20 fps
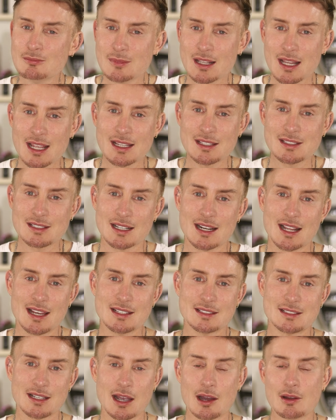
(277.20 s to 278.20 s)
need to
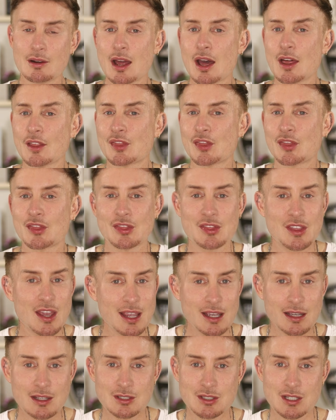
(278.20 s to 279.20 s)
lay down a
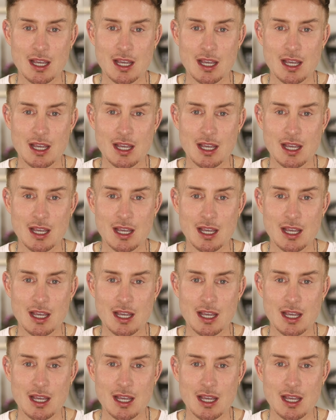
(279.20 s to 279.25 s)
thick,